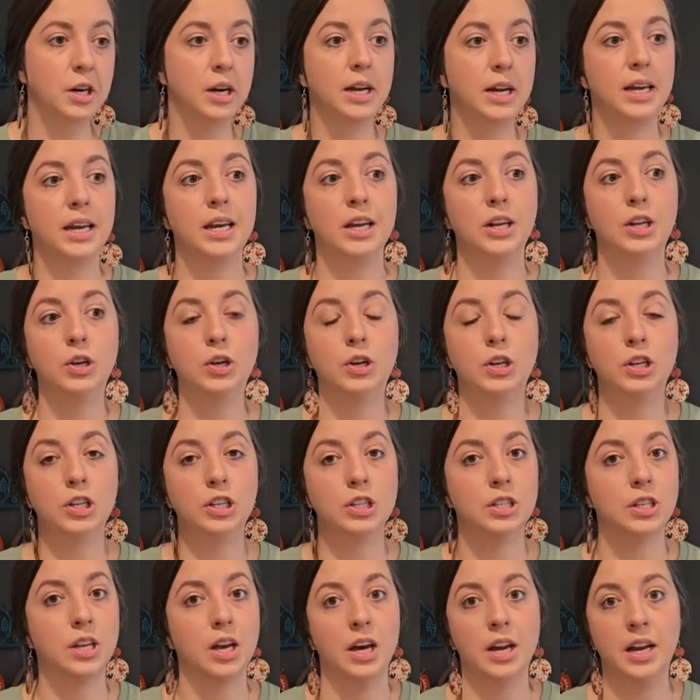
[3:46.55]
Again, you could
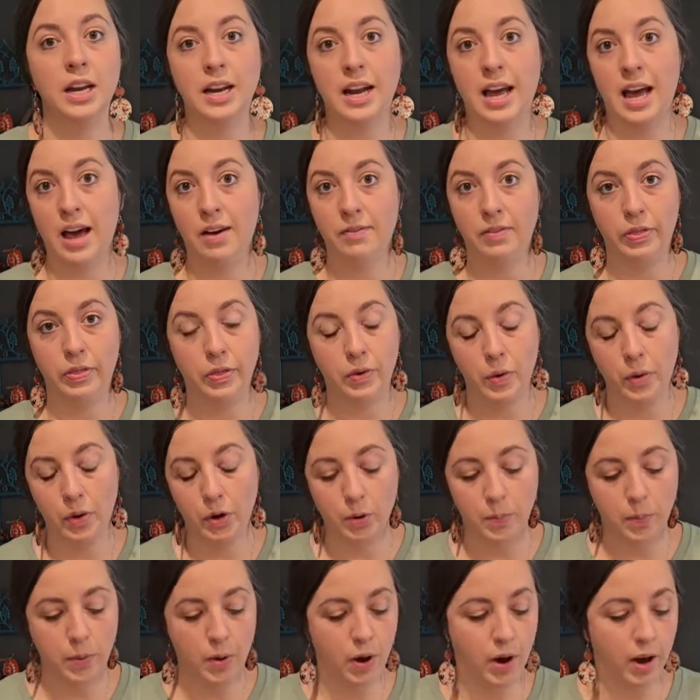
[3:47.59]
just cut it in half and throw it in
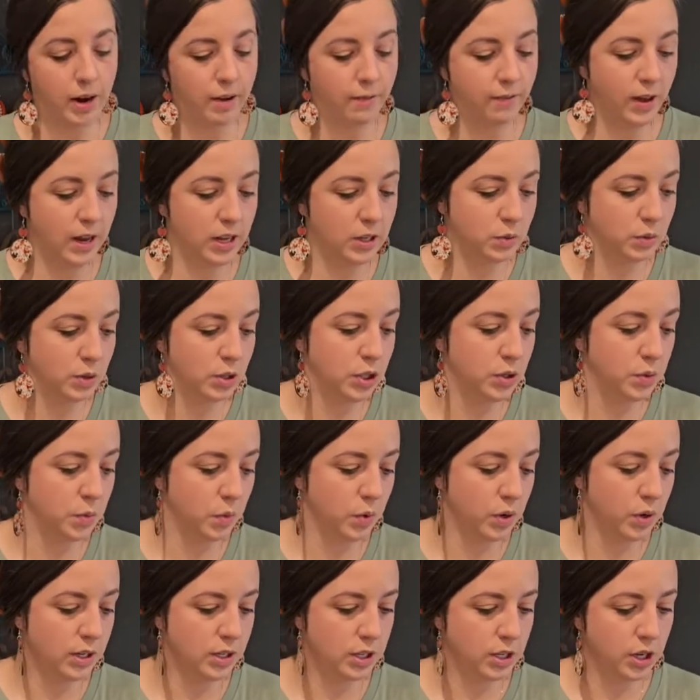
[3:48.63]
your pot if that's what you
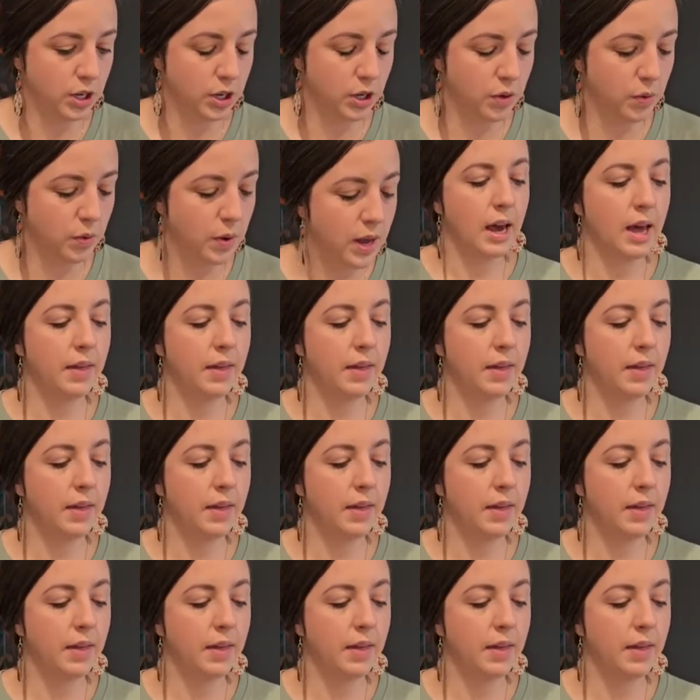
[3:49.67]
wanted to do.